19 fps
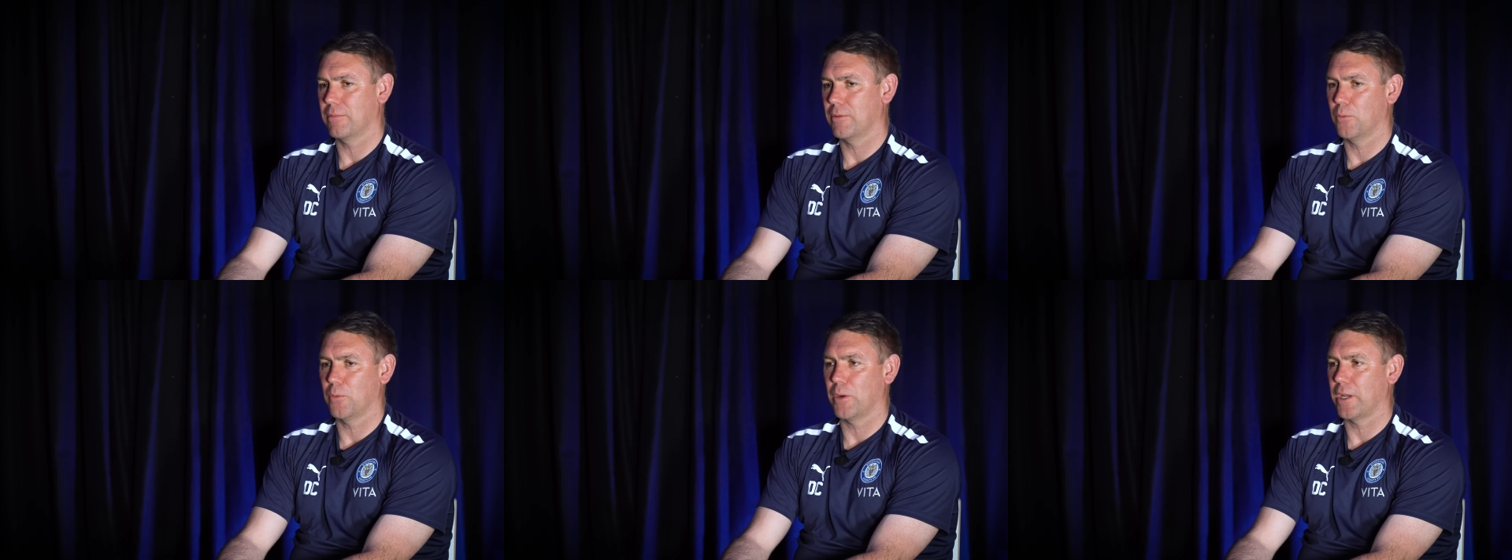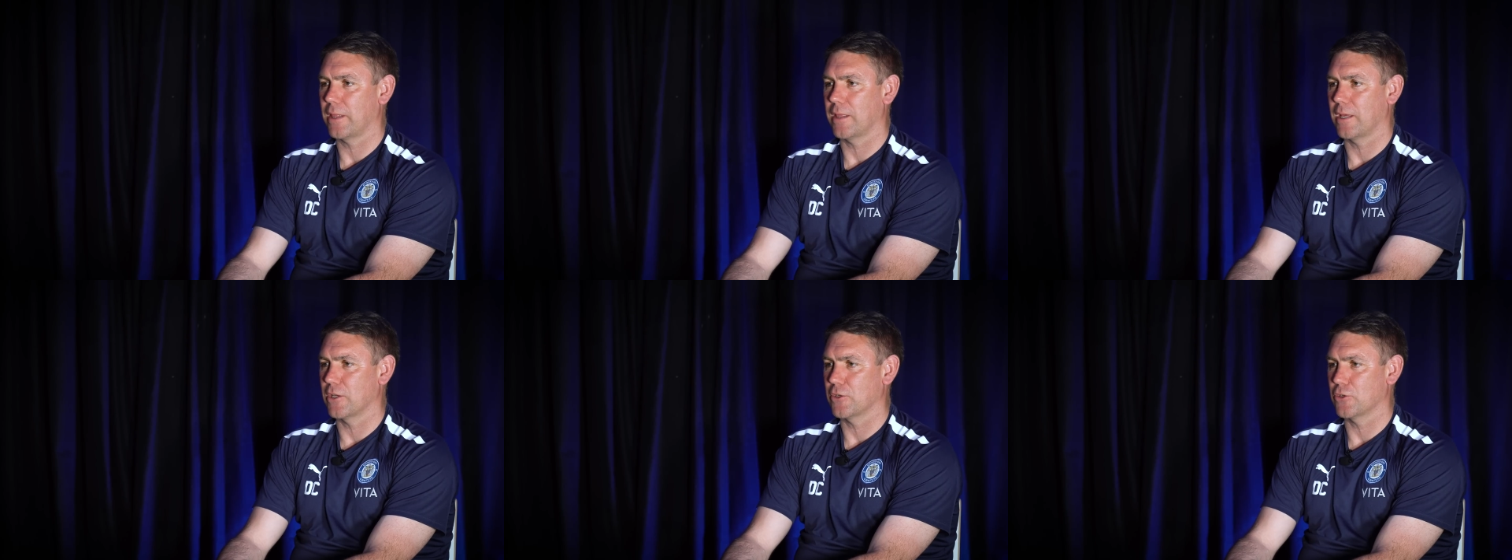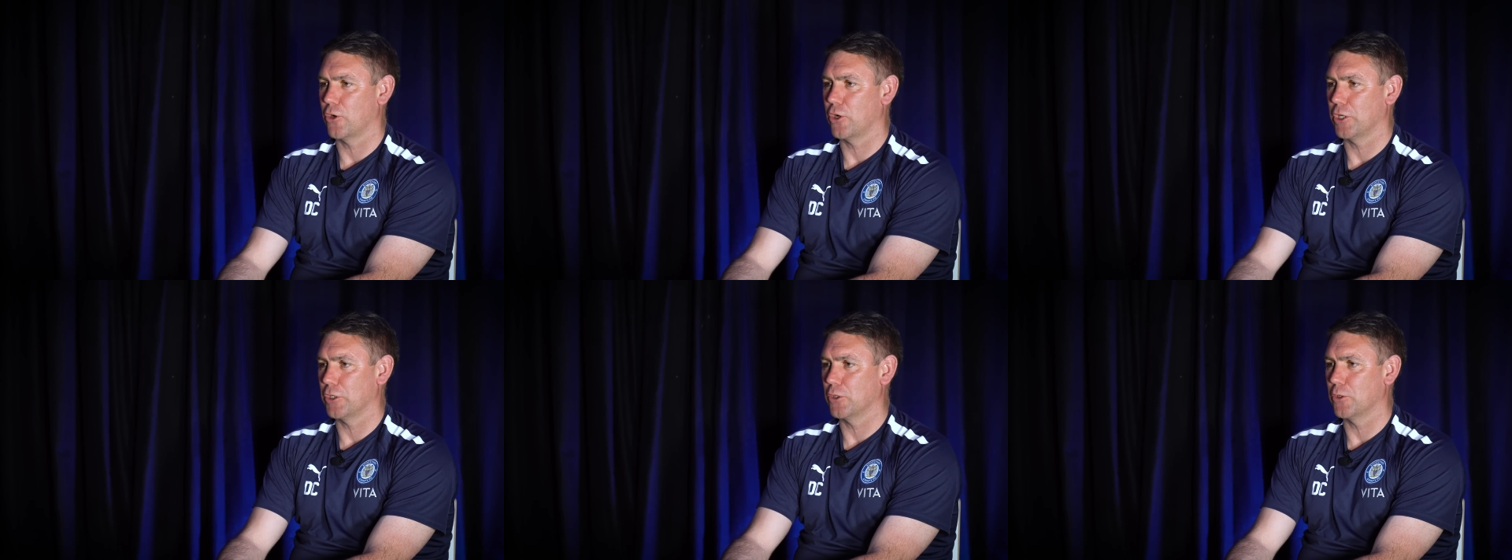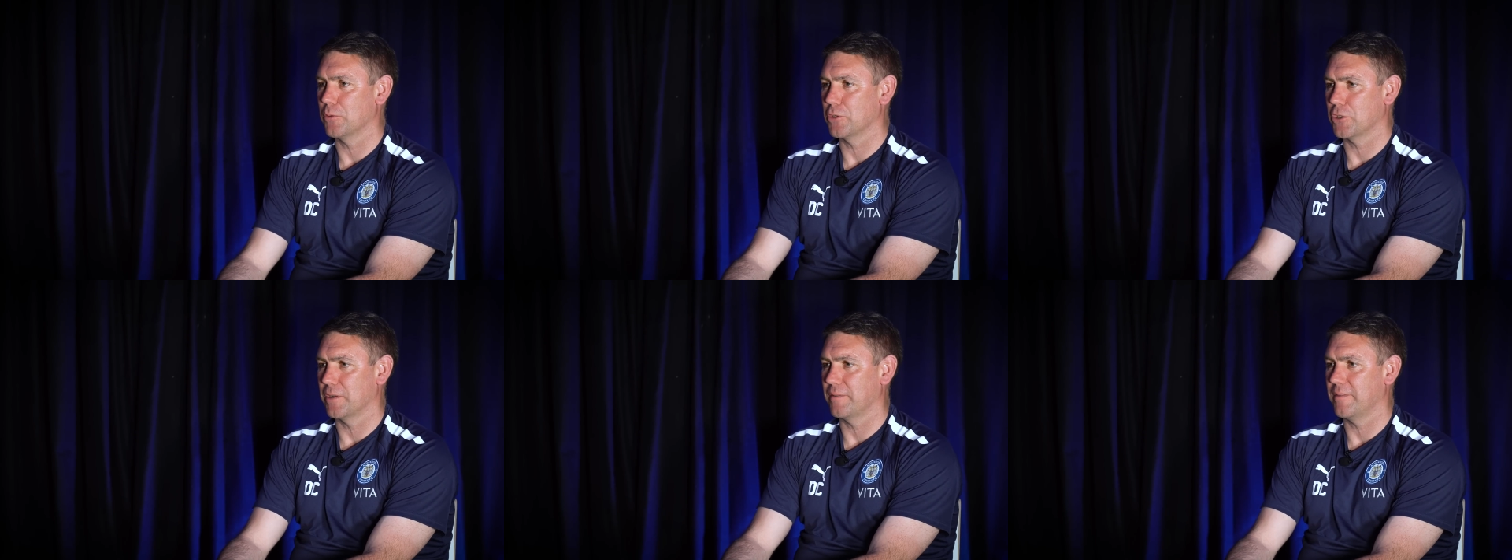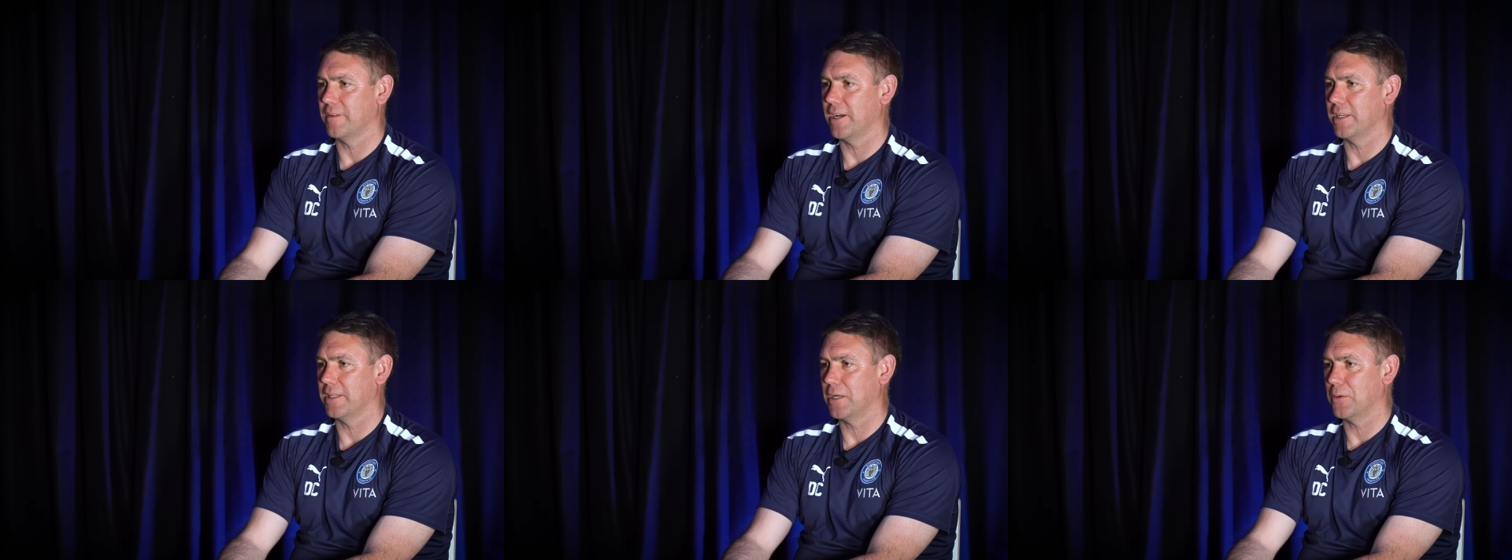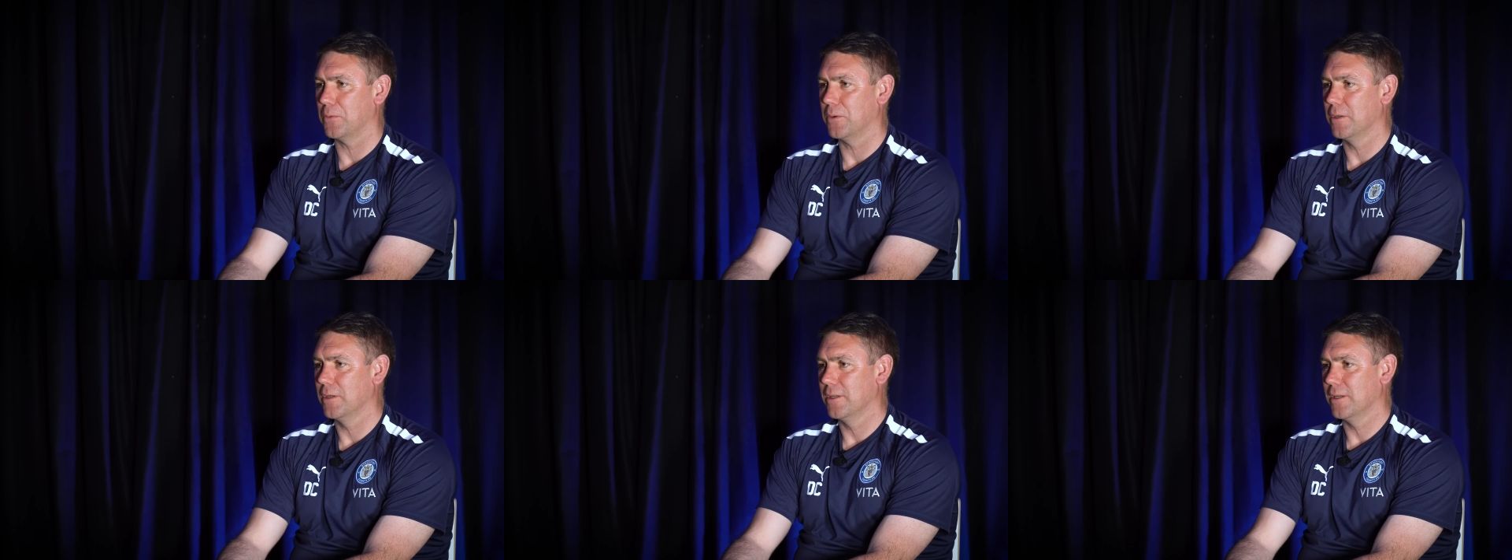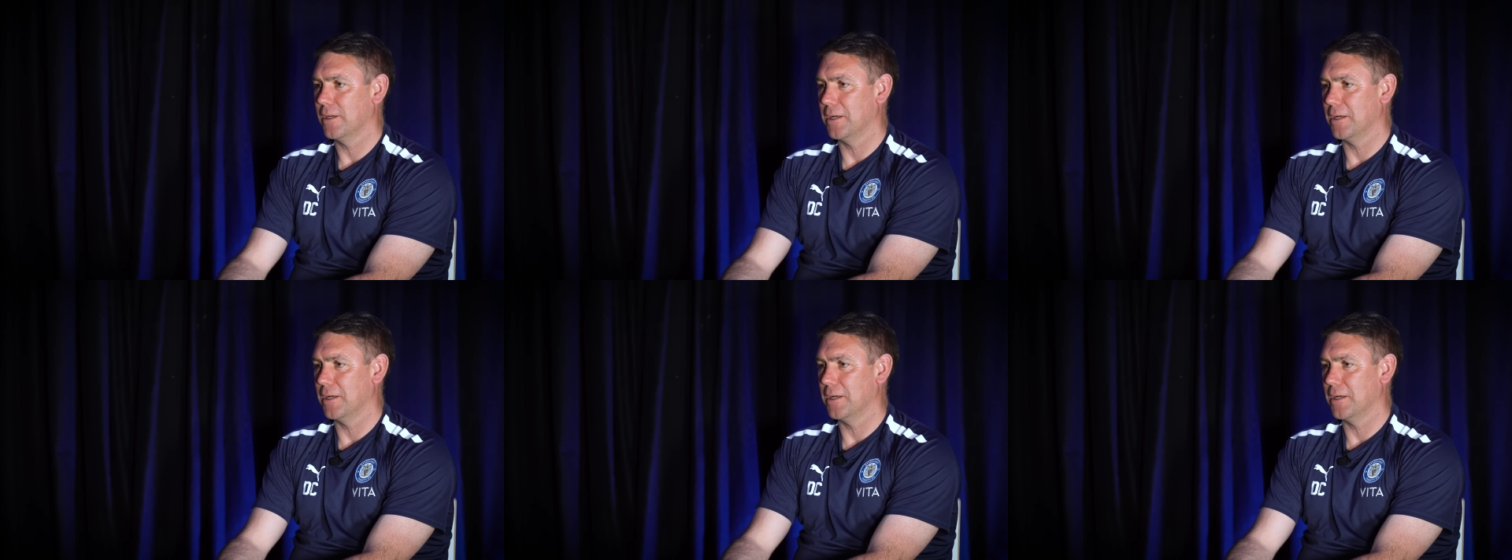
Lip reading: The way things are, you're always going to find out,